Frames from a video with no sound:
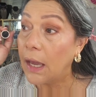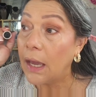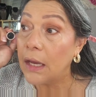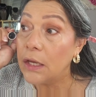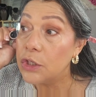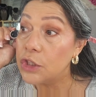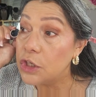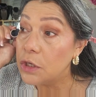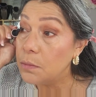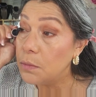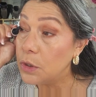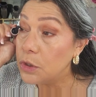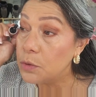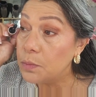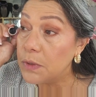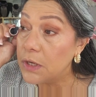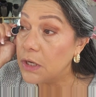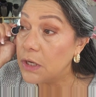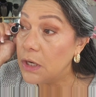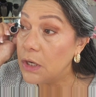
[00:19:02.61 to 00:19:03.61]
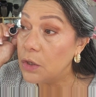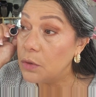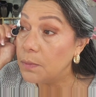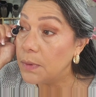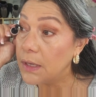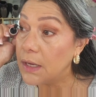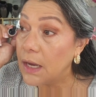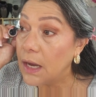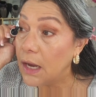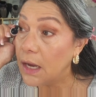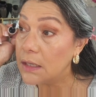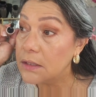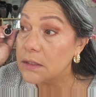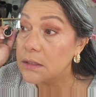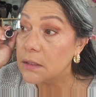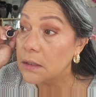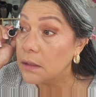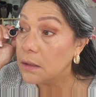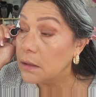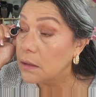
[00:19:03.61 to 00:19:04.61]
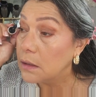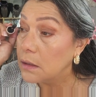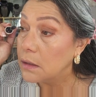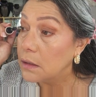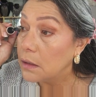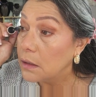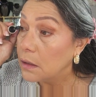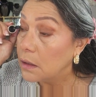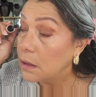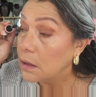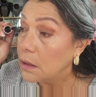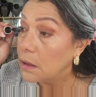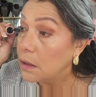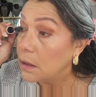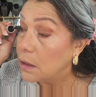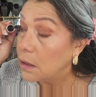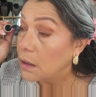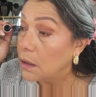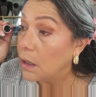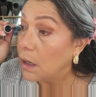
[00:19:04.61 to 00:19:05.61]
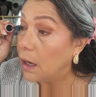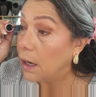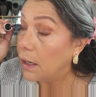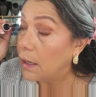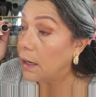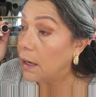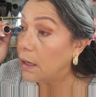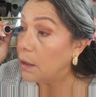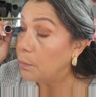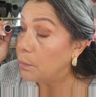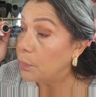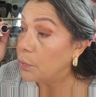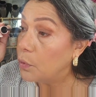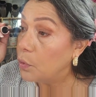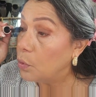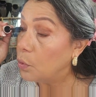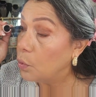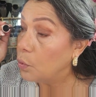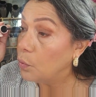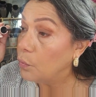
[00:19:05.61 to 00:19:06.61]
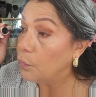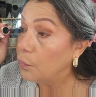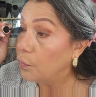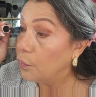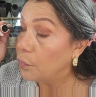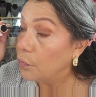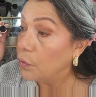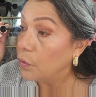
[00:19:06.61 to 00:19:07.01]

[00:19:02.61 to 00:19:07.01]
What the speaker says: And she must be good, because I got approved,